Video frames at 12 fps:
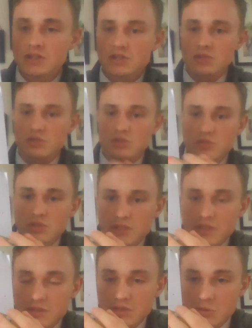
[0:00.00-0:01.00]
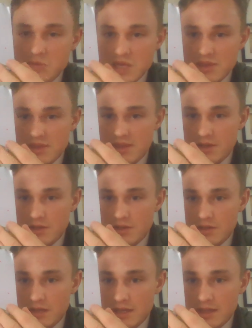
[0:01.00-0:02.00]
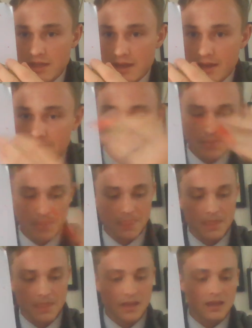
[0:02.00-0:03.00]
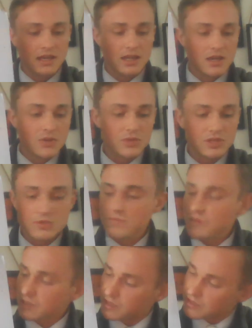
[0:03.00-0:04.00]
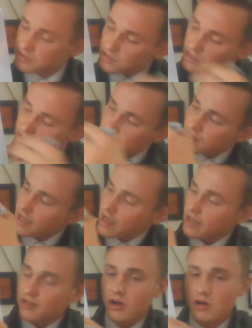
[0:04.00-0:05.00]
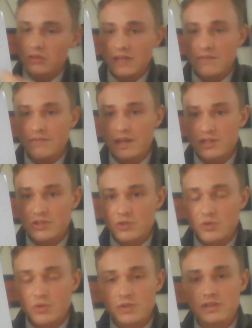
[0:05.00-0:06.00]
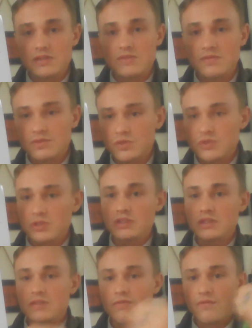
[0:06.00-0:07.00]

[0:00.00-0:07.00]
So it's usually a little bit thicker like that, which means that our left ventricle is usually